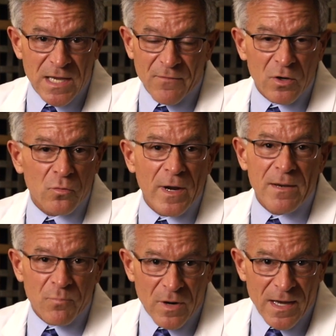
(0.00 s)
They have a
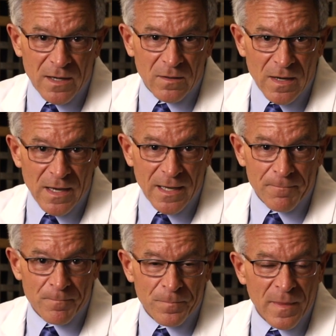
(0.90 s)
great product line.